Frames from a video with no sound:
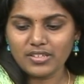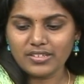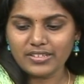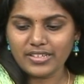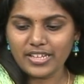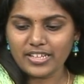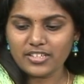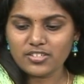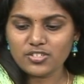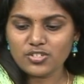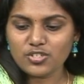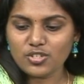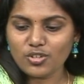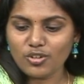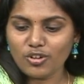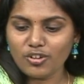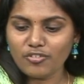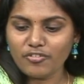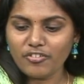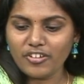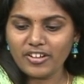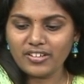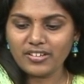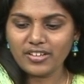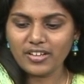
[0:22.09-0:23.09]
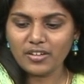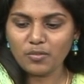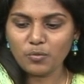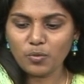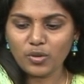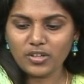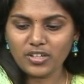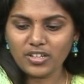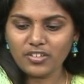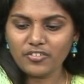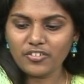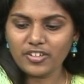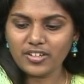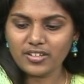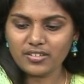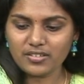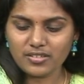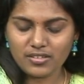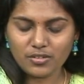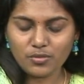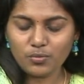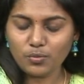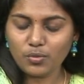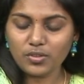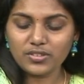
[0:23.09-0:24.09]
texture of it and
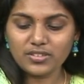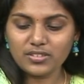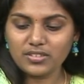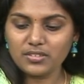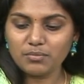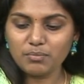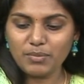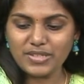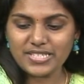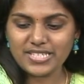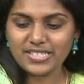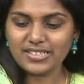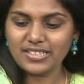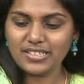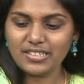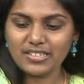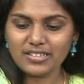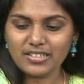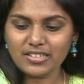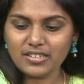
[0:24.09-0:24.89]
basically